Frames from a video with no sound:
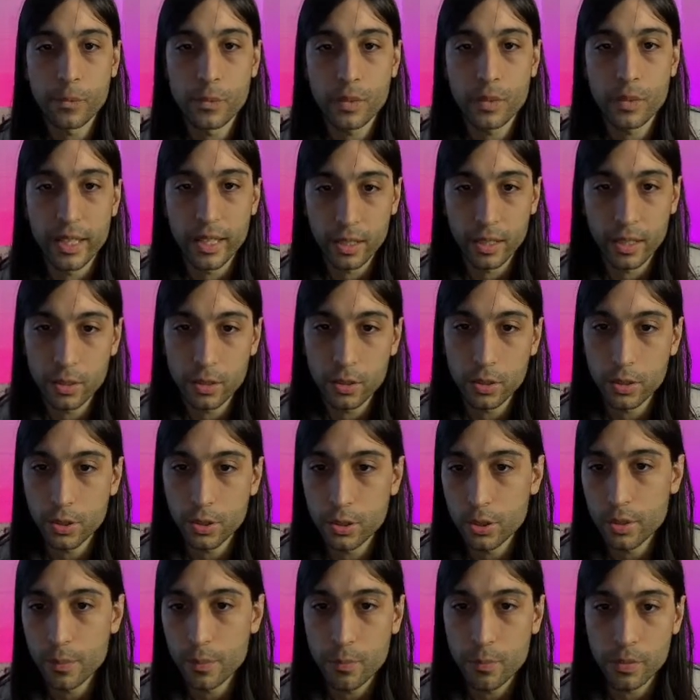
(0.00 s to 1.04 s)

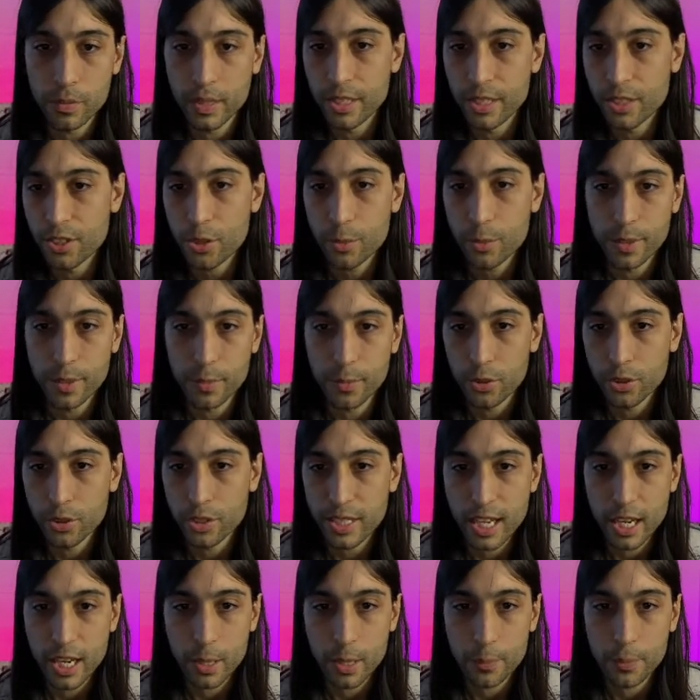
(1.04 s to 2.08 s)
include instrument
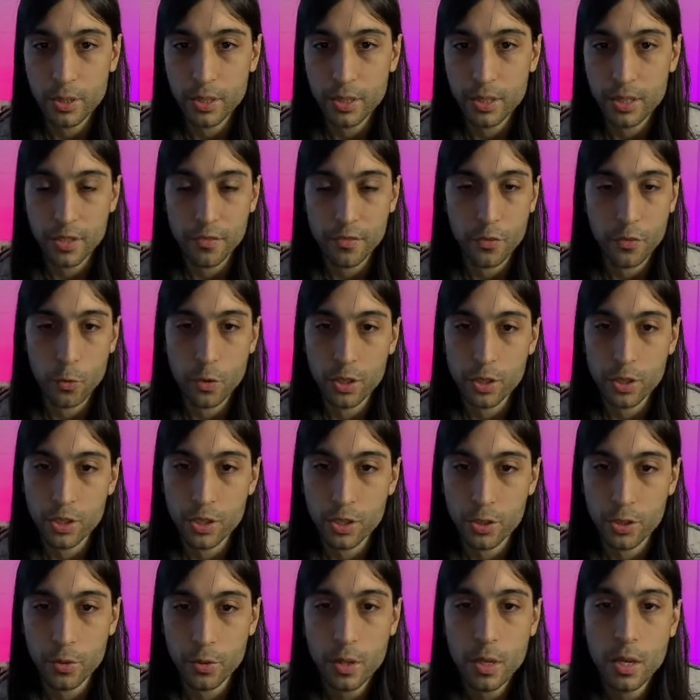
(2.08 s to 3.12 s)
multi-outputs if you want
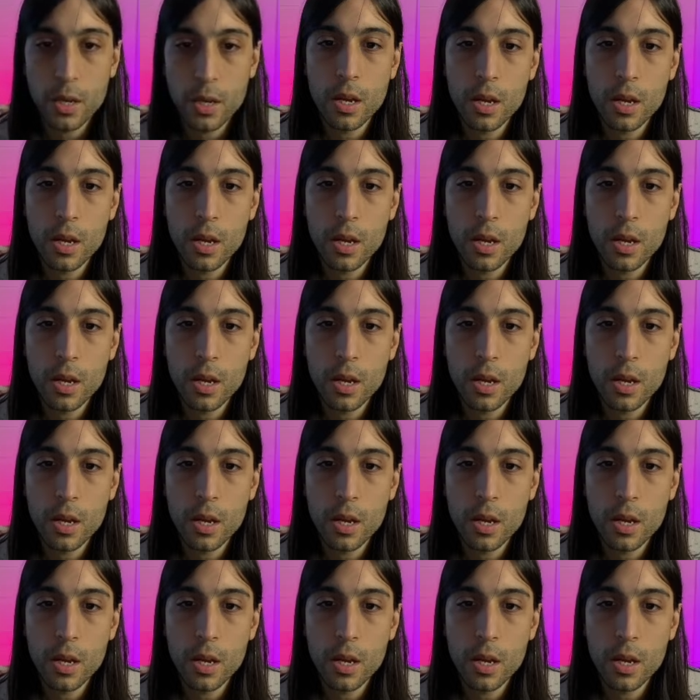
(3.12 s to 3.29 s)
to.